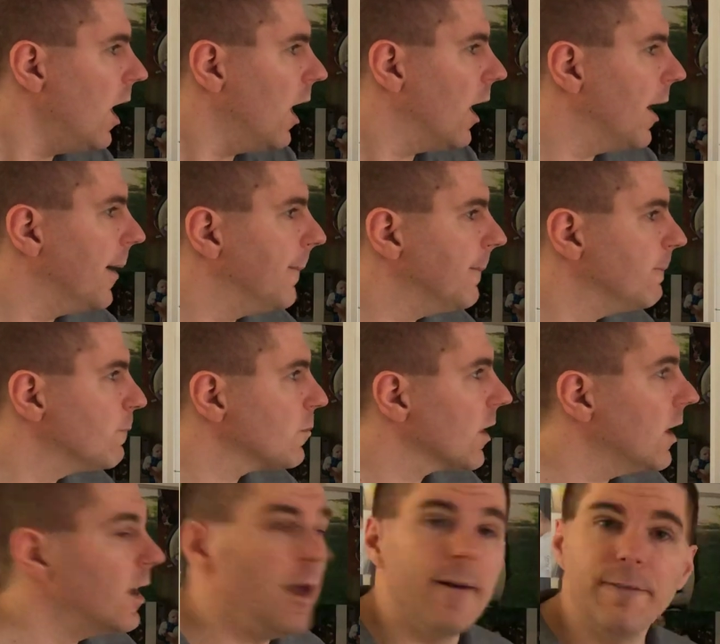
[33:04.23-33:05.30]

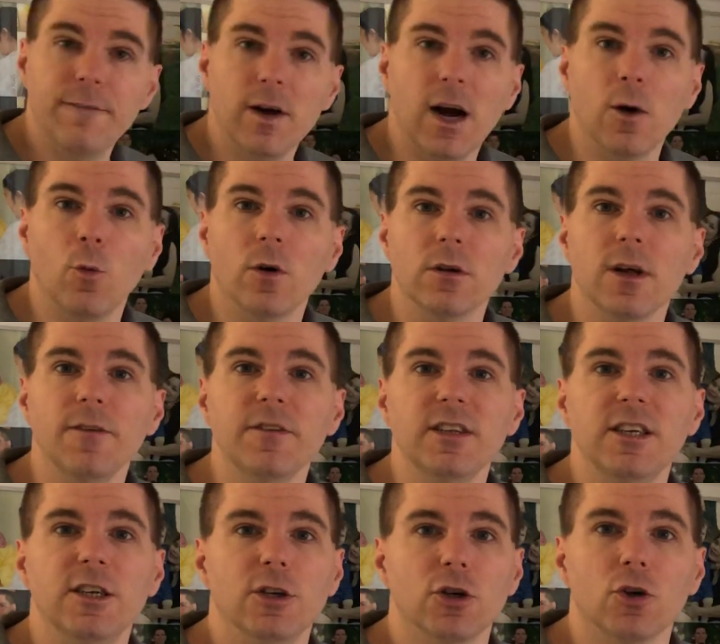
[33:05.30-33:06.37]
I would love to
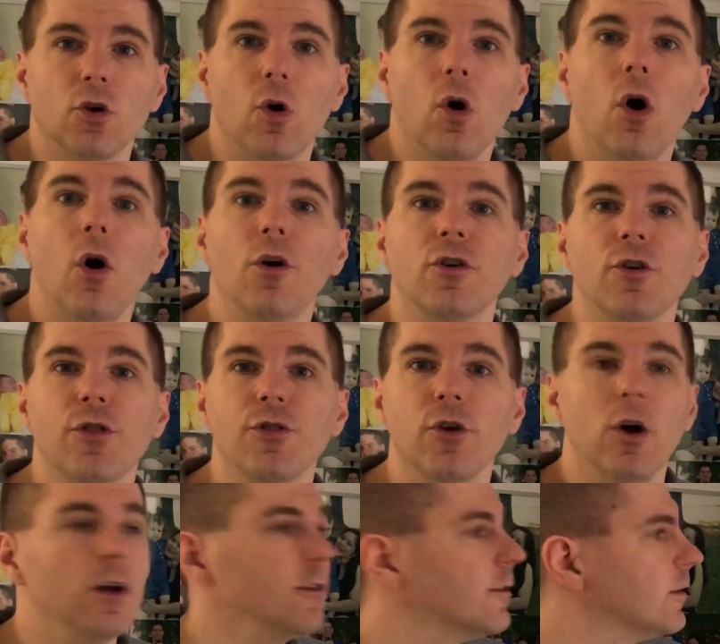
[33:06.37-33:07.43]
hear all your
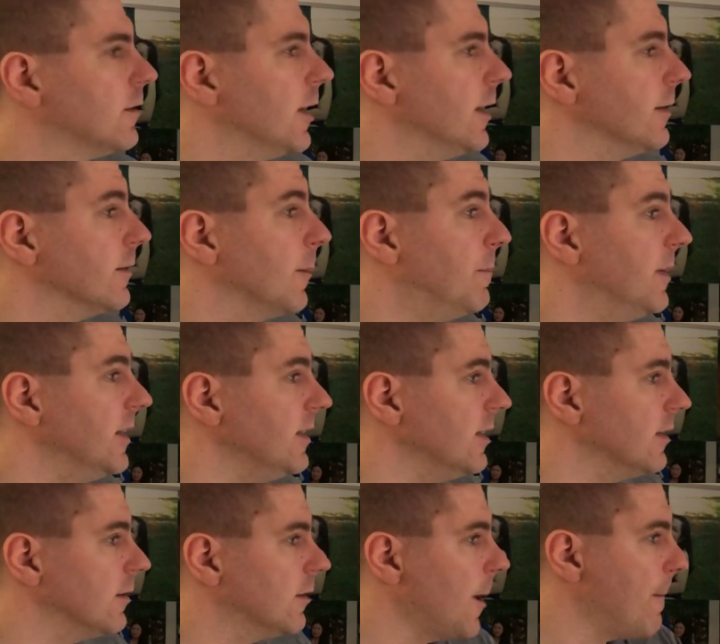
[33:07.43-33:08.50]
thoughts and
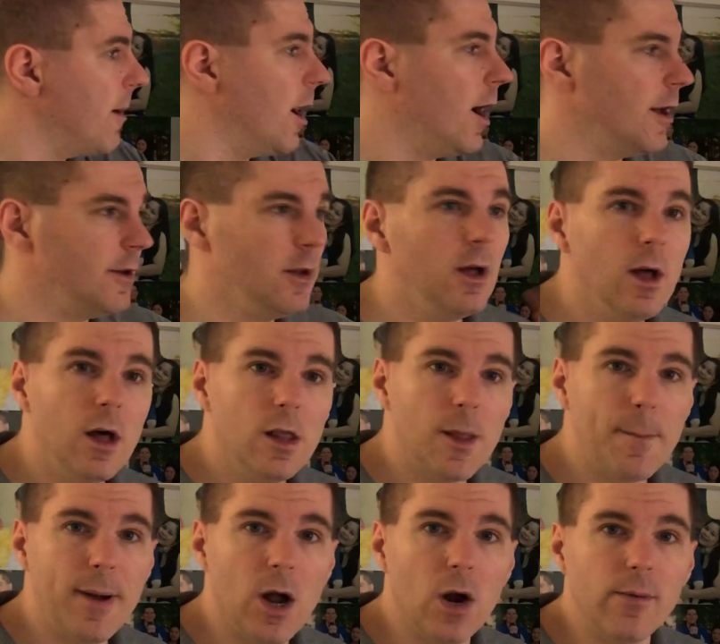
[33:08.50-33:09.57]
opinions upon the
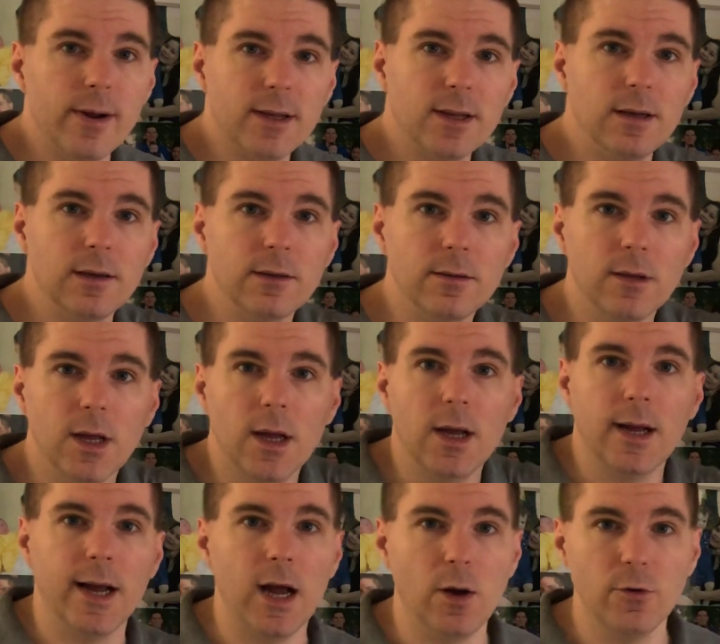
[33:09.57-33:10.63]
power rankings,
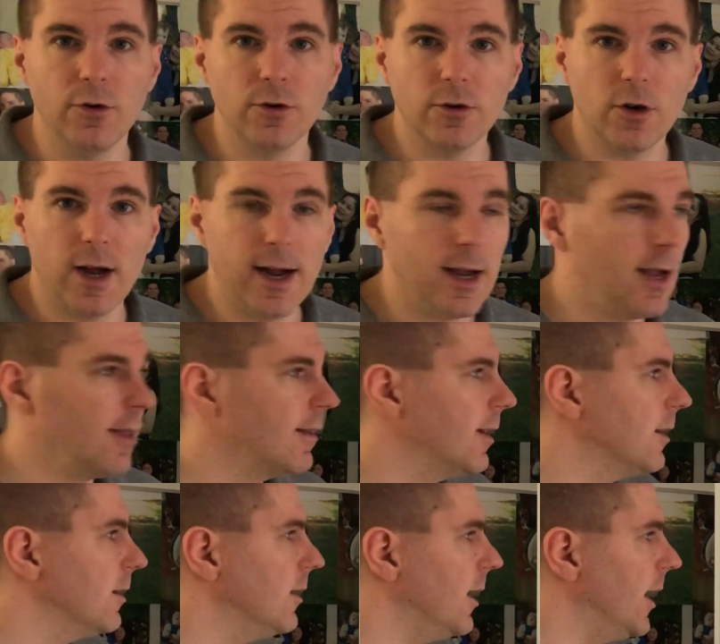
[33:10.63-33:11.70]
how they're
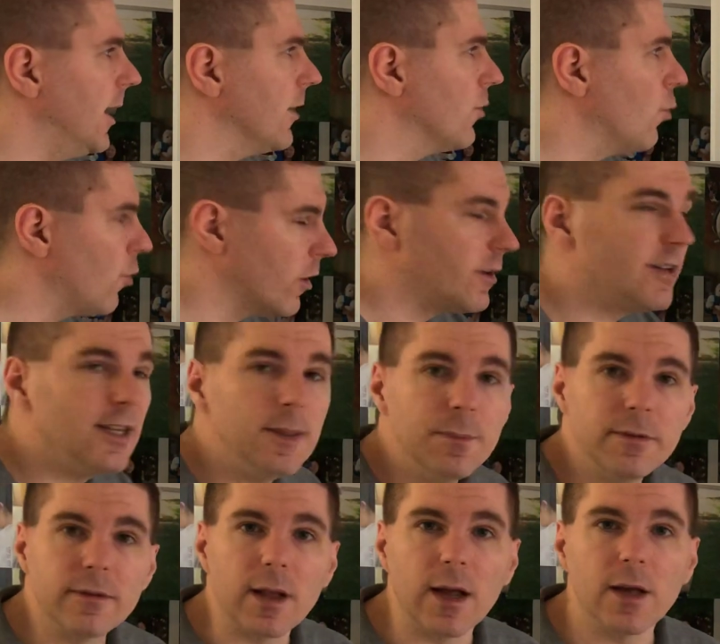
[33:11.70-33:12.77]
calculated, and where teams
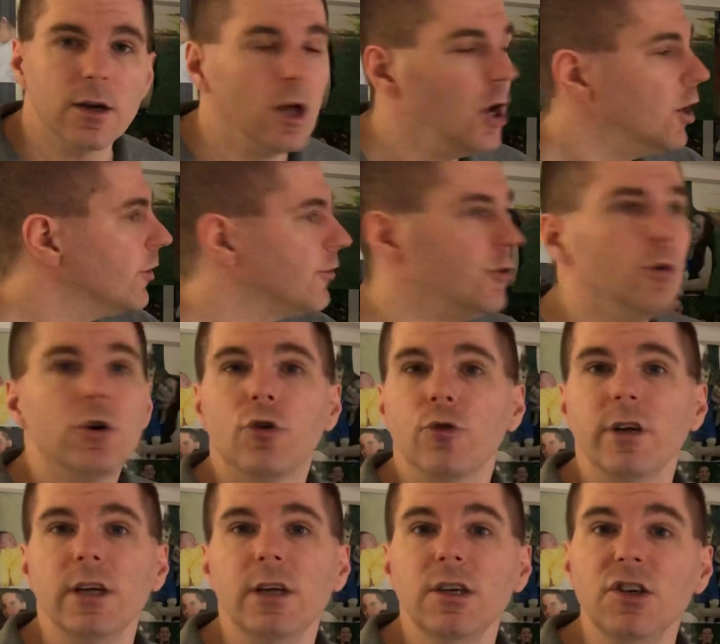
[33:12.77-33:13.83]
stand. Do you
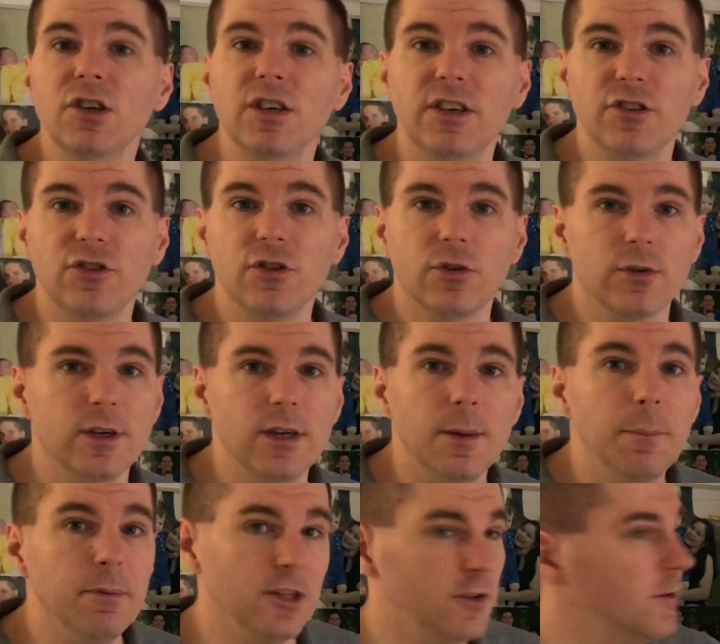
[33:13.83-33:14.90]
agree? Do you disagree?
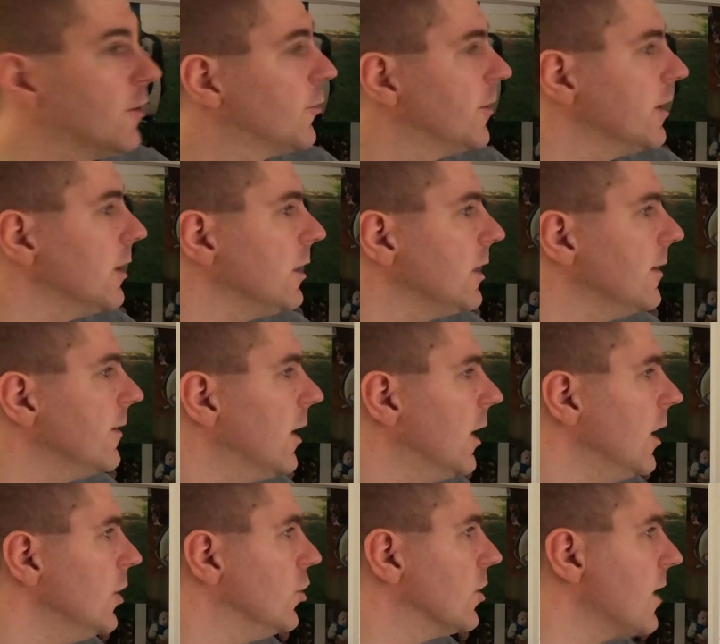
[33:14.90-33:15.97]
Please feel free to leave
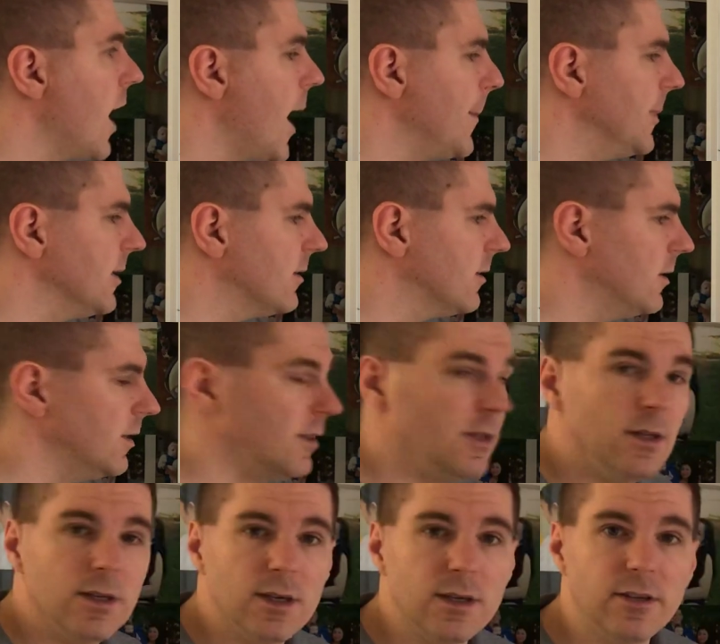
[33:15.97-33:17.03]
your comments in
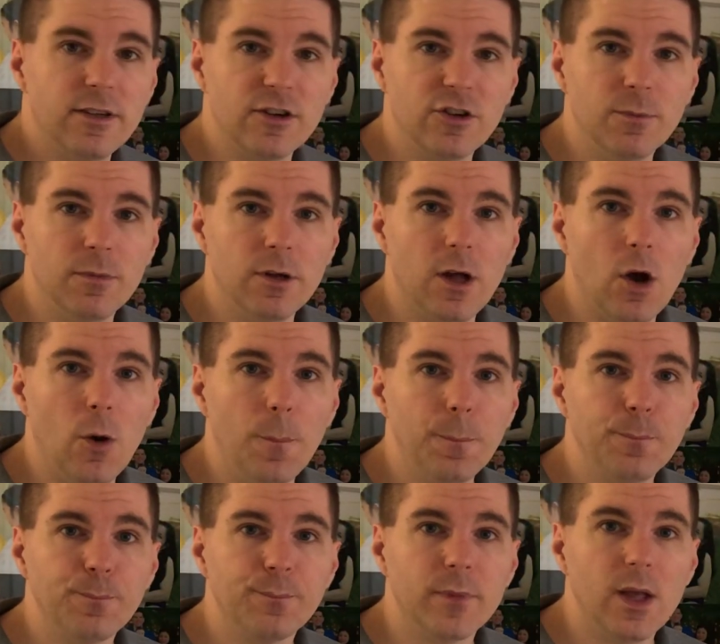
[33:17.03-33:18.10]
the section below.
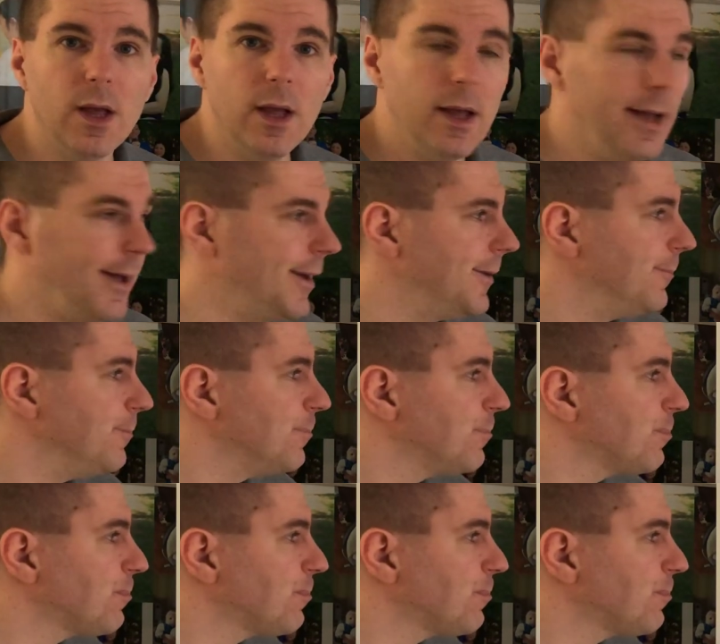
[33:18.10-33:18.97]
And